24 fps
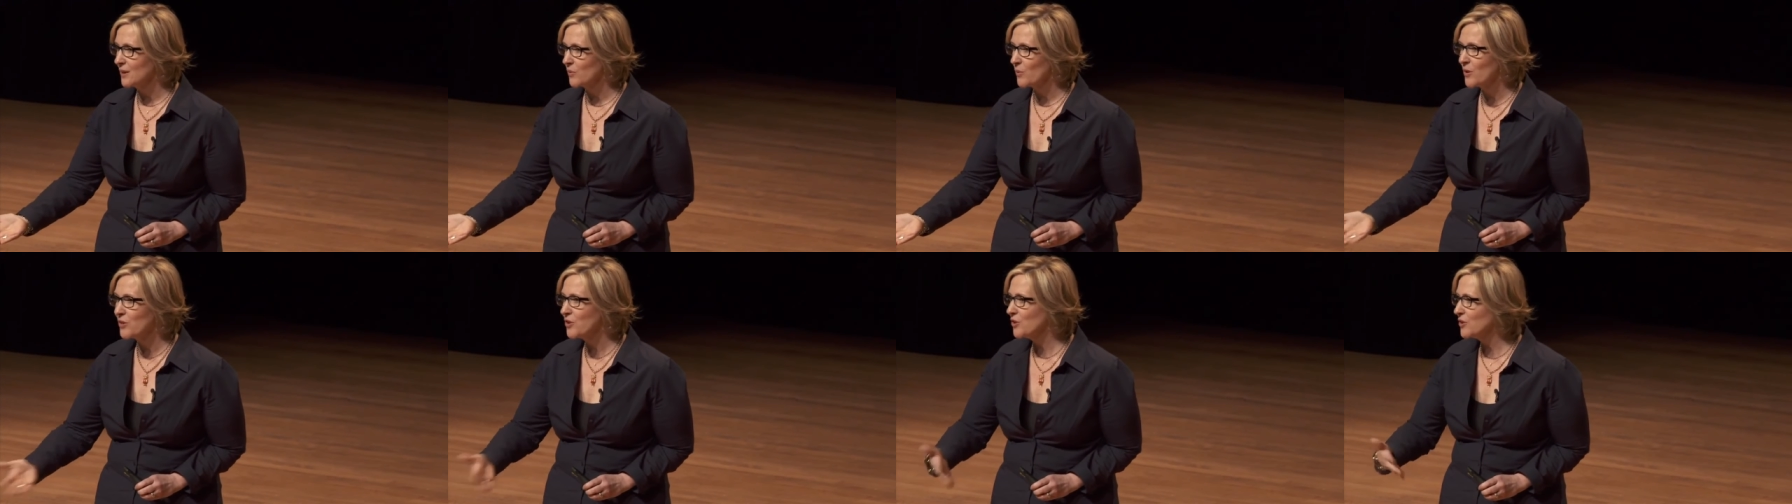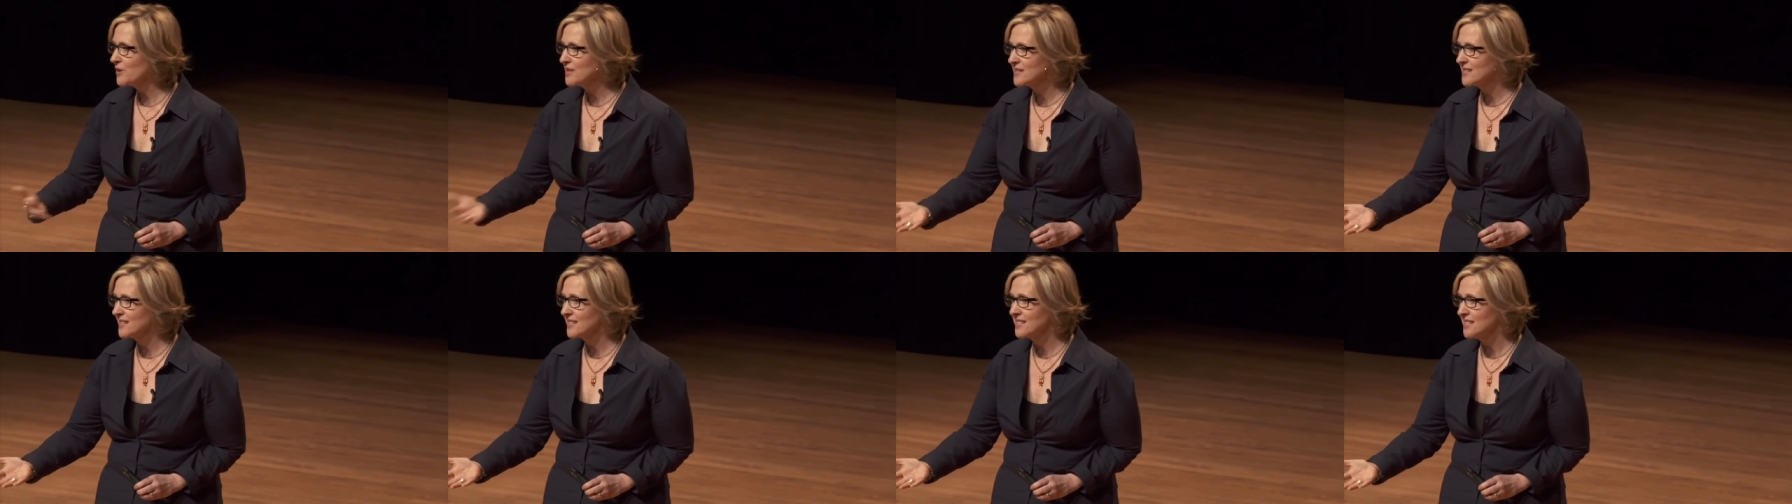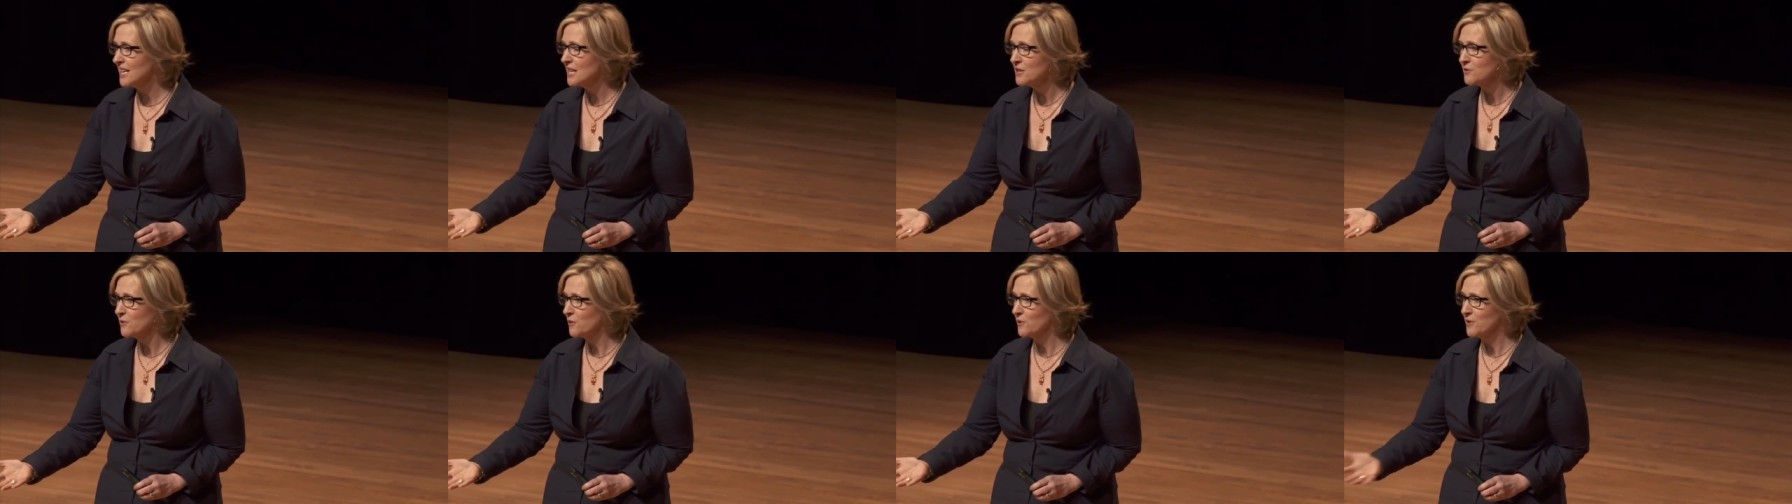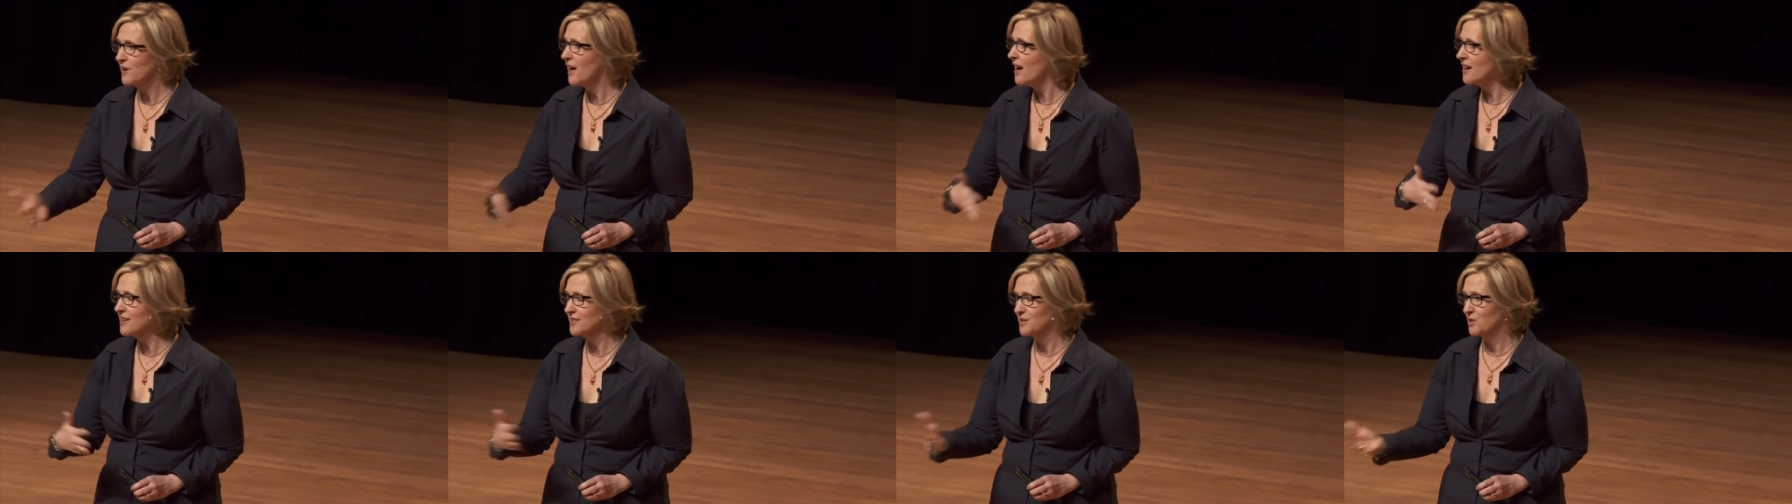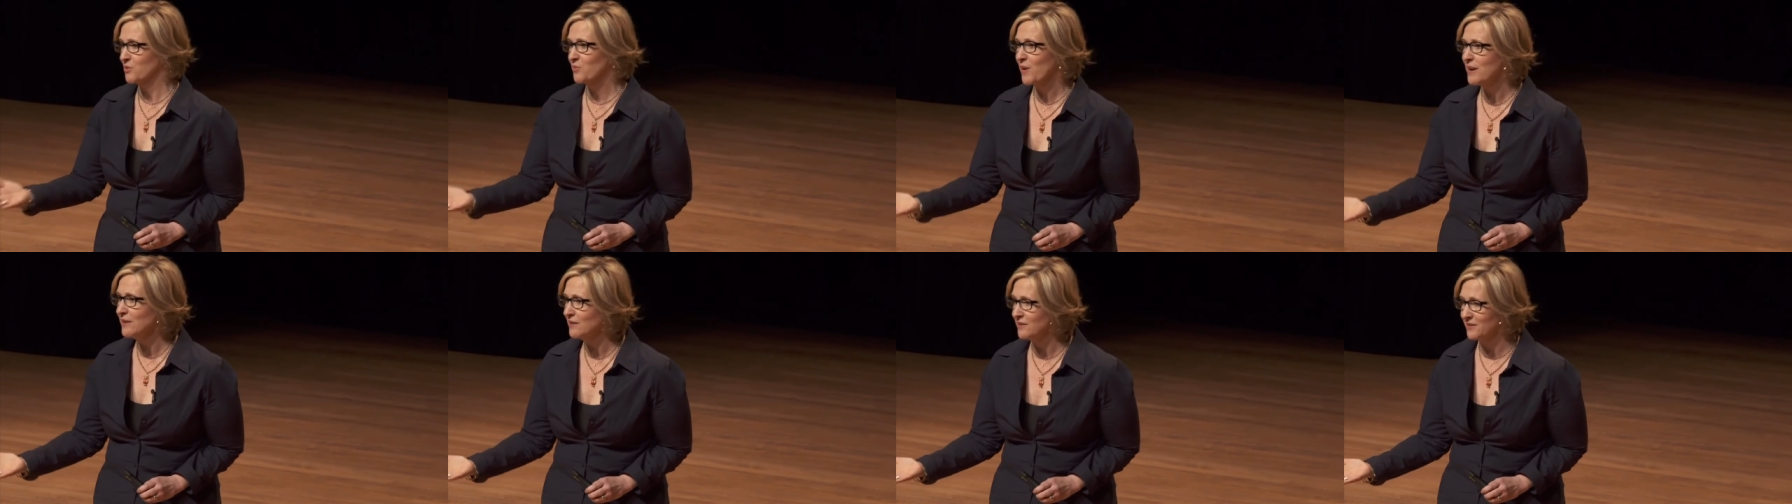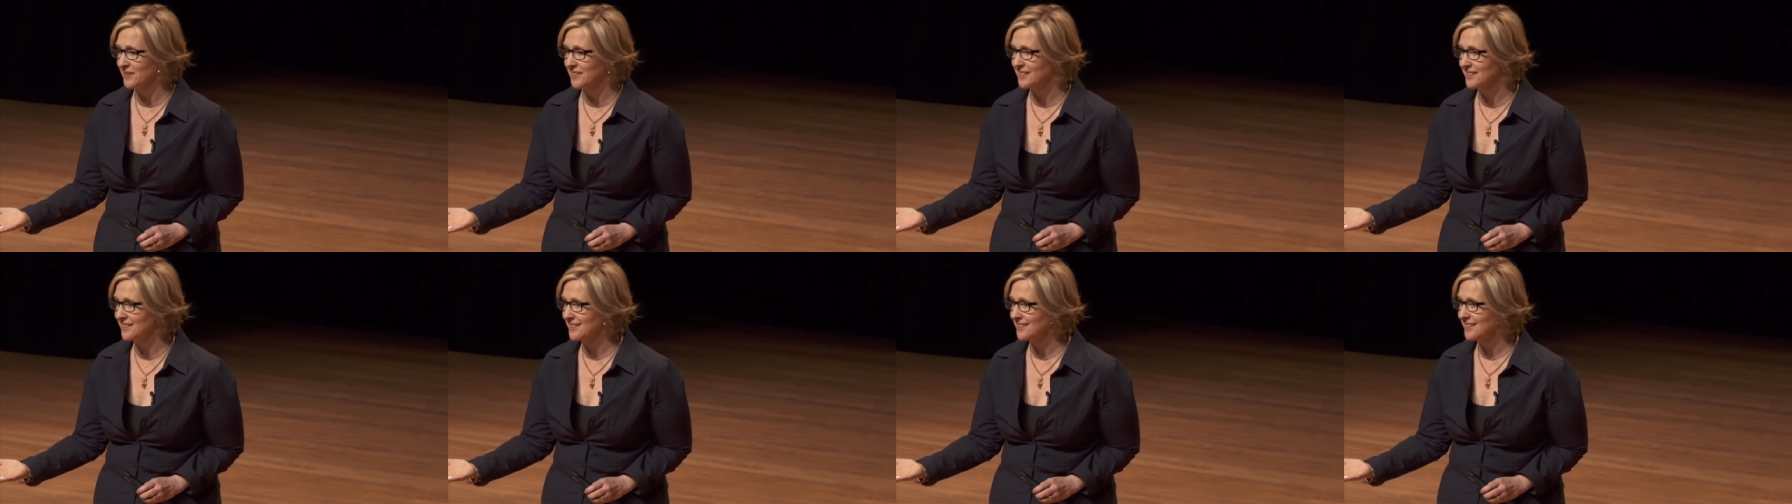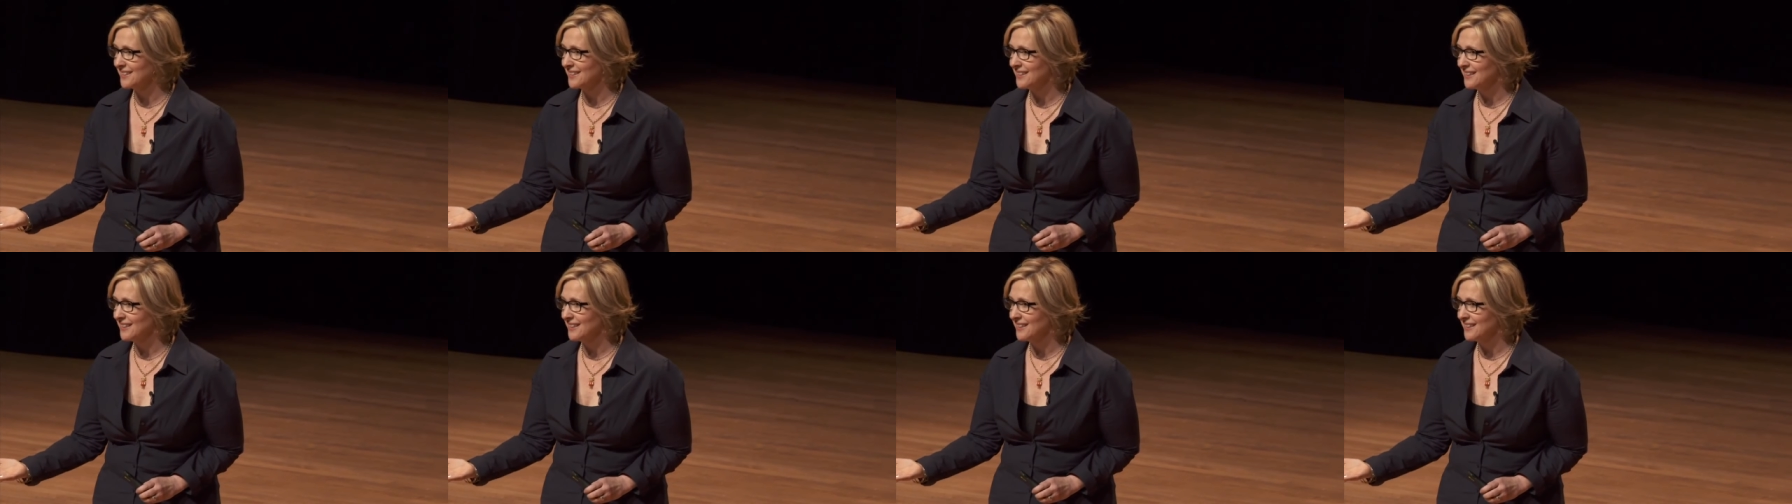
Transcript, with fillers: Whether it's successful or not It's irrelevant.